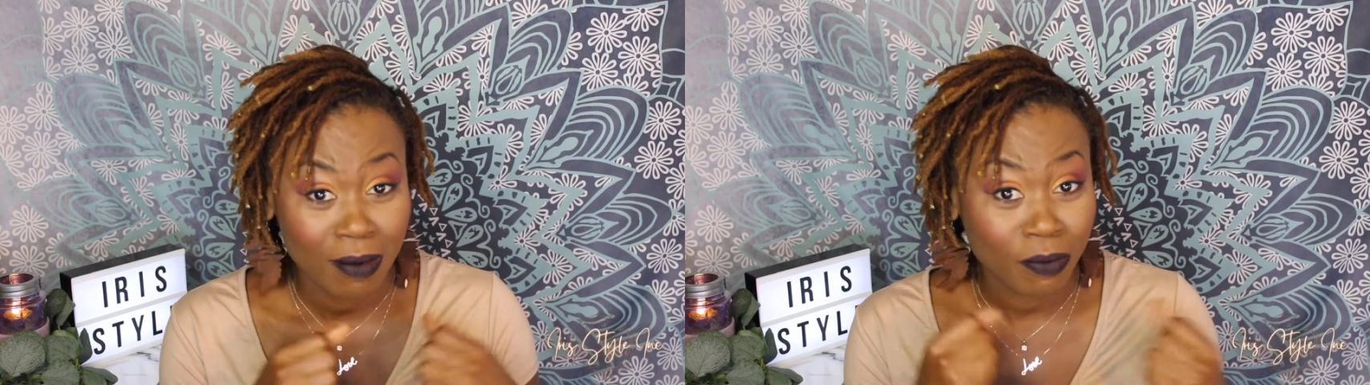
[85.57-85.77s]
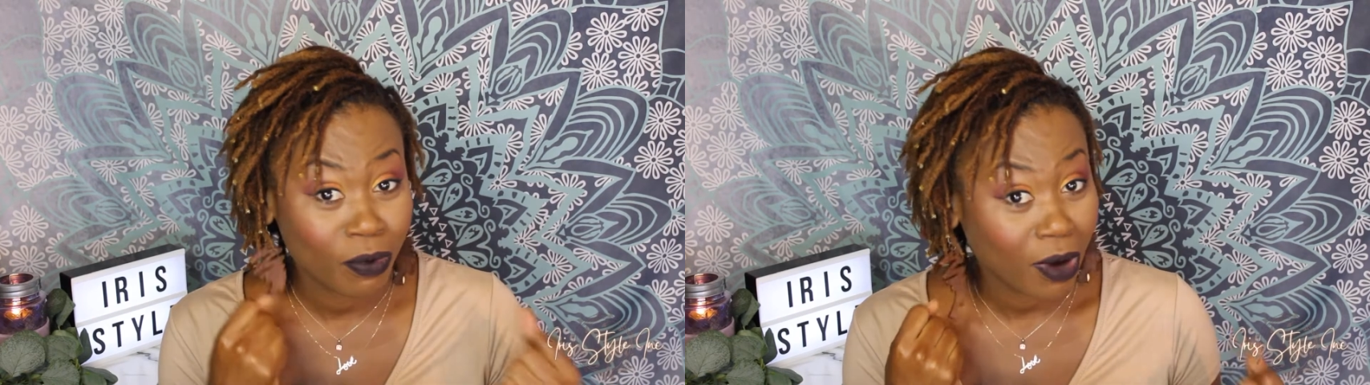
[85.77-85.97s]

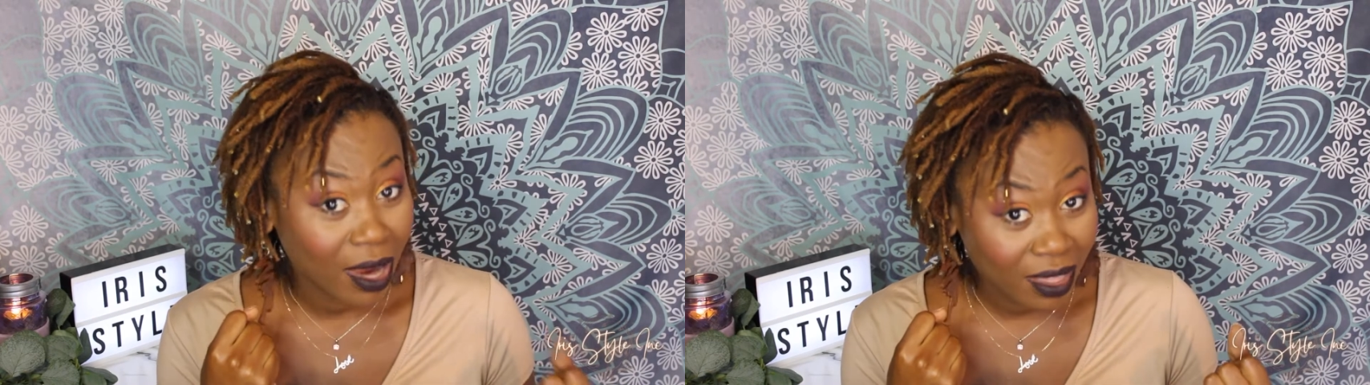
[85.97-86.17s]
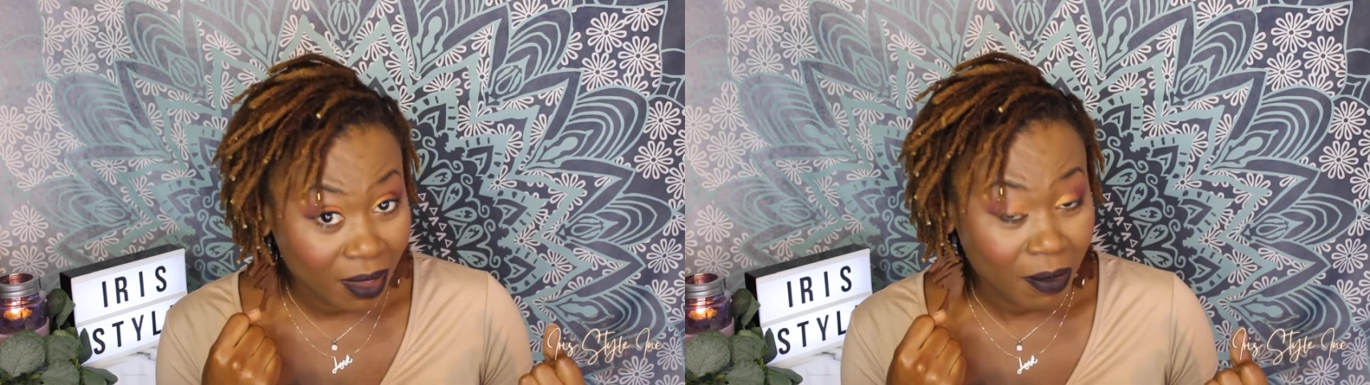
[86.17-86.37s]
and
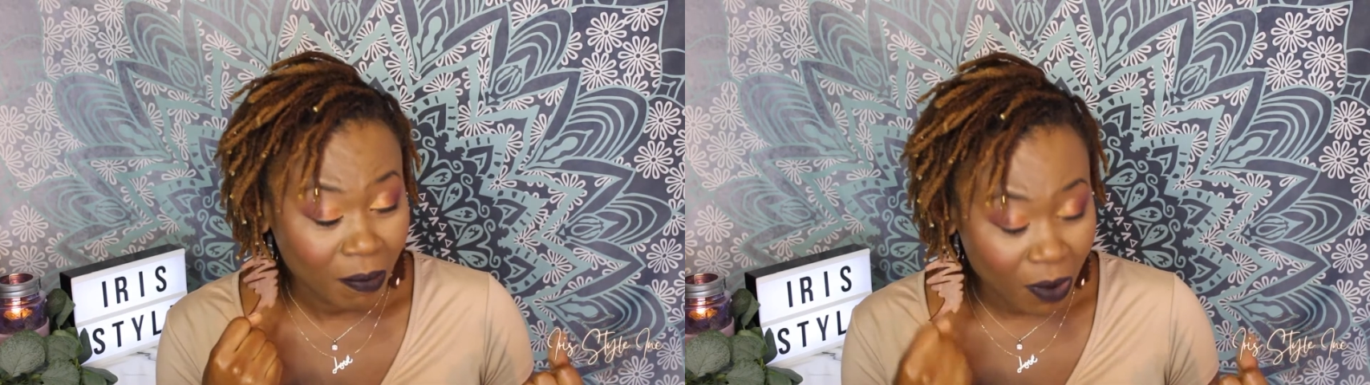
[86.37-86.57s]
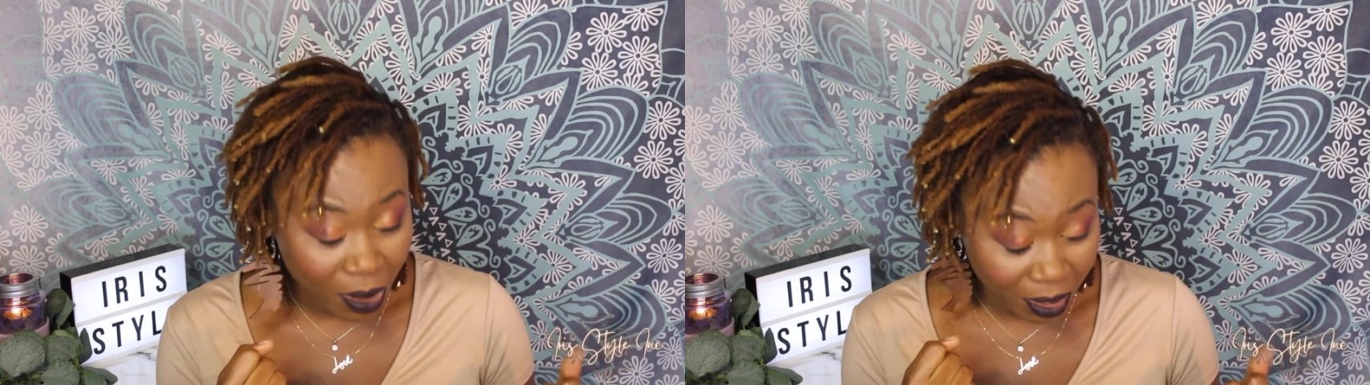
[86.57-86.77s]
pry them
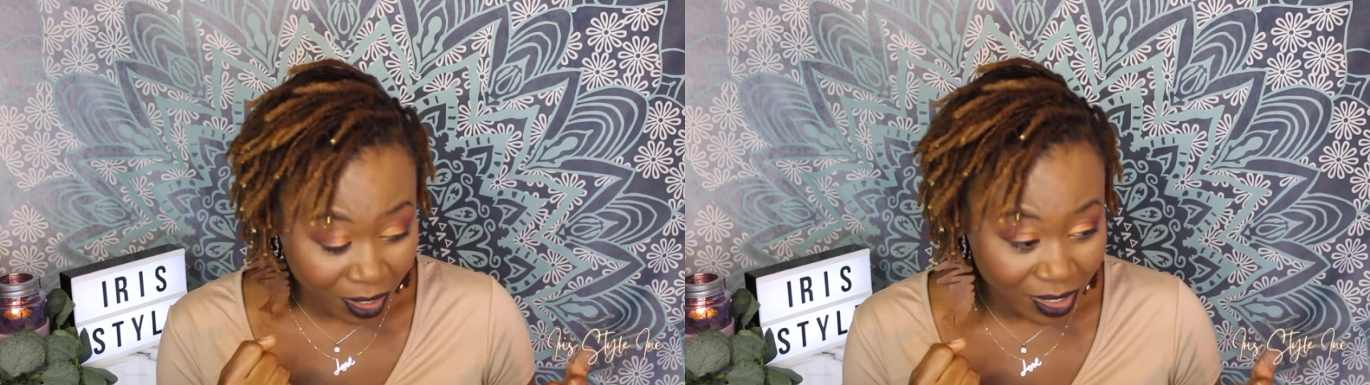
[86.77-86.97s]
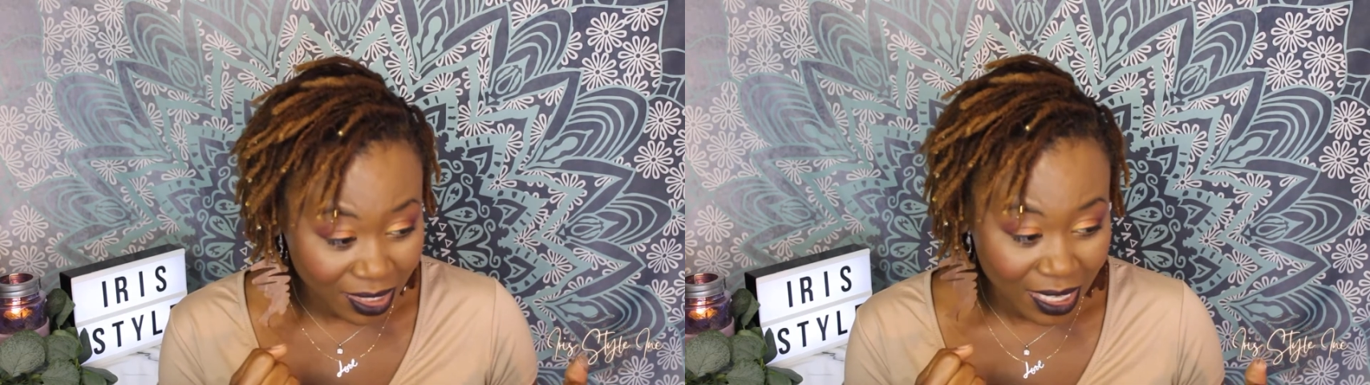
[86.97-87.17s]

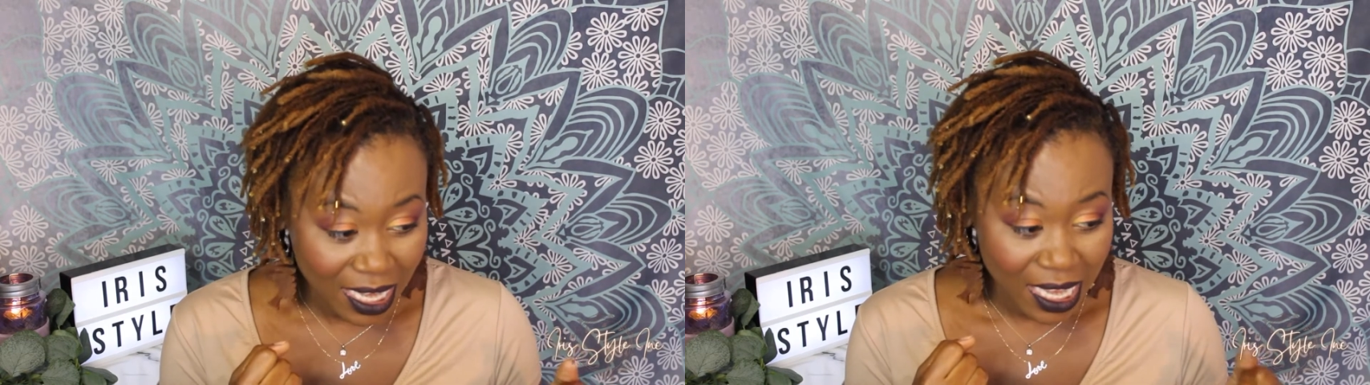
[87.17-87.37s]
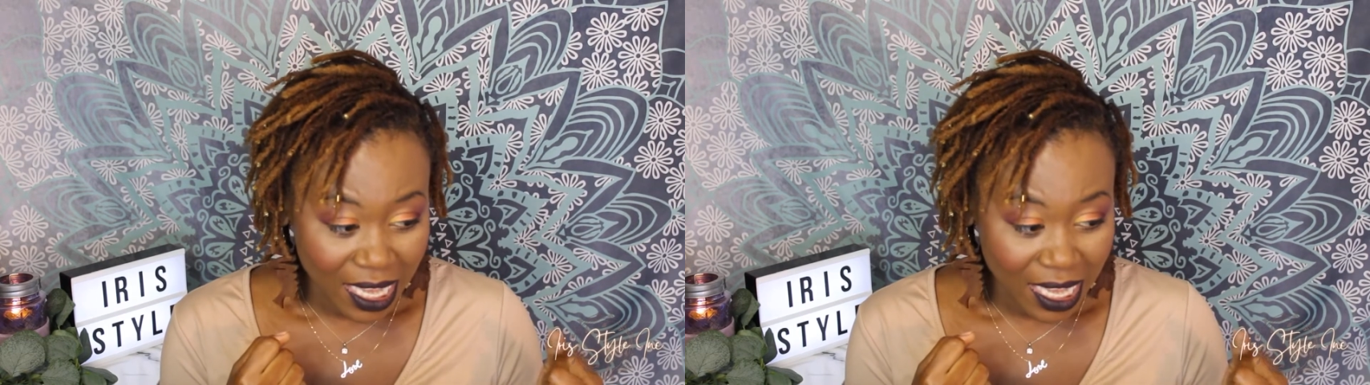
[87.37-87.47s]
apart.